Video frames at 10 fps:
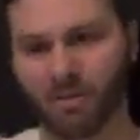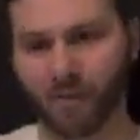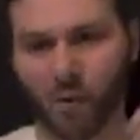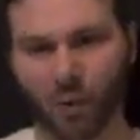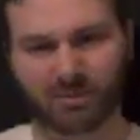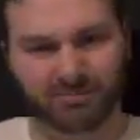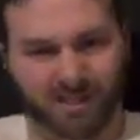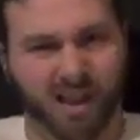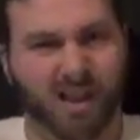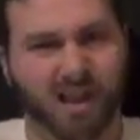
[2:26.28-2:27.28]
We miss
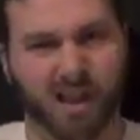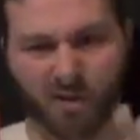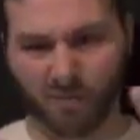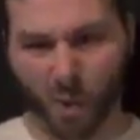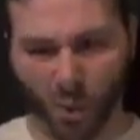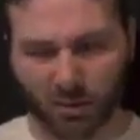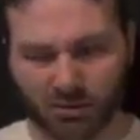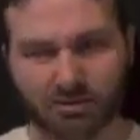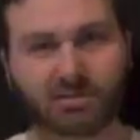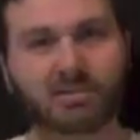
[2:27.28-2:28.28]
out on the things that are
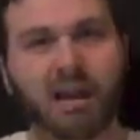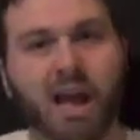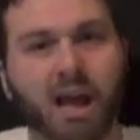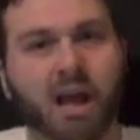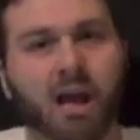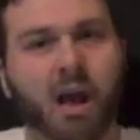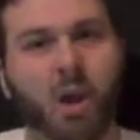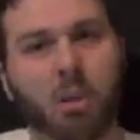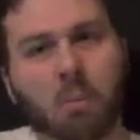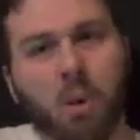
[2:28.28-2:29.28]
most important
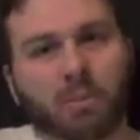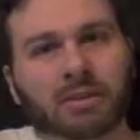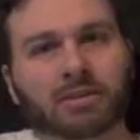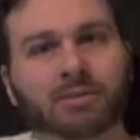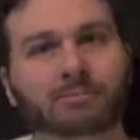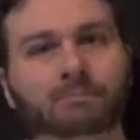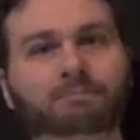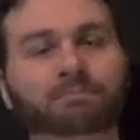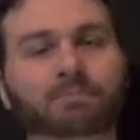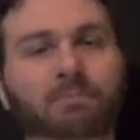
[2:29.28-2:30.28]
to us.
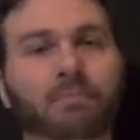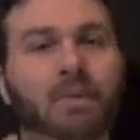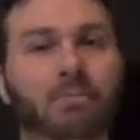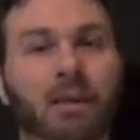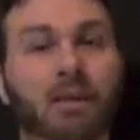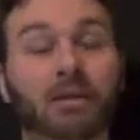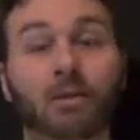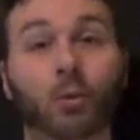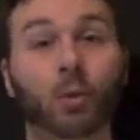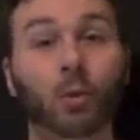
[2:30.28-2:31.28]
And the crazy thing is
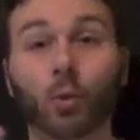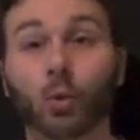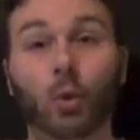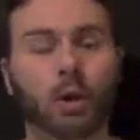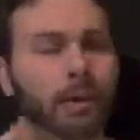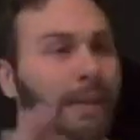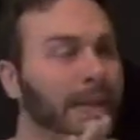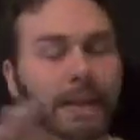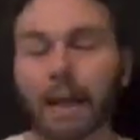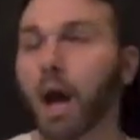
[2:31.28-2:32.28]
that everybody just
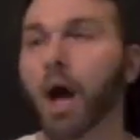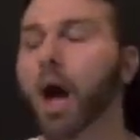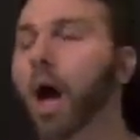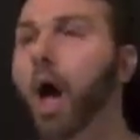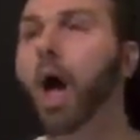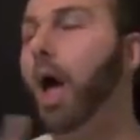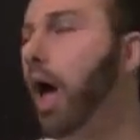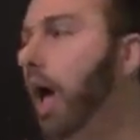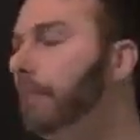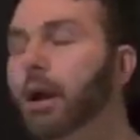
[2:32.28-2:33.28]
assumes, well, that's the way
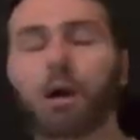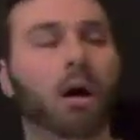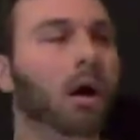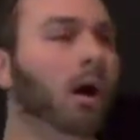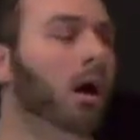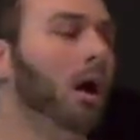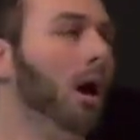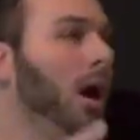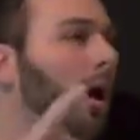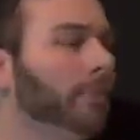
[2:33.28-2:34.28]
life is, so we just kind of got to
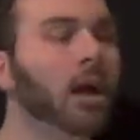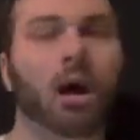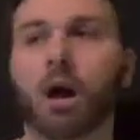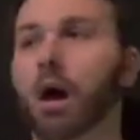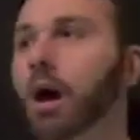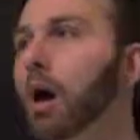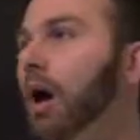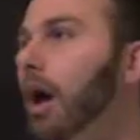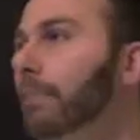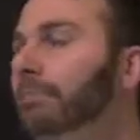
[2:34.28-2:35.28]
get on with it.
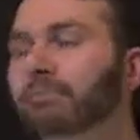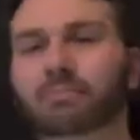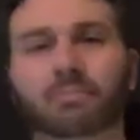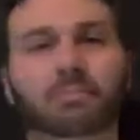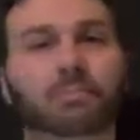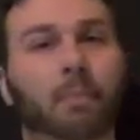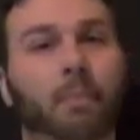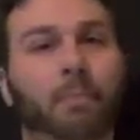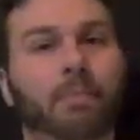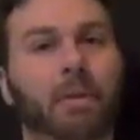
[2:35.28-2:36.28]
That's really not
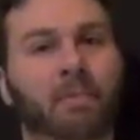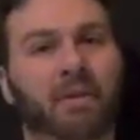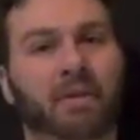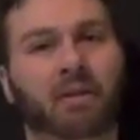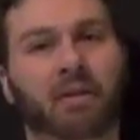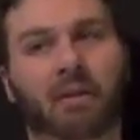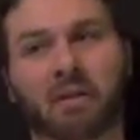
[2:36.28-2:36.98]
how it has to be.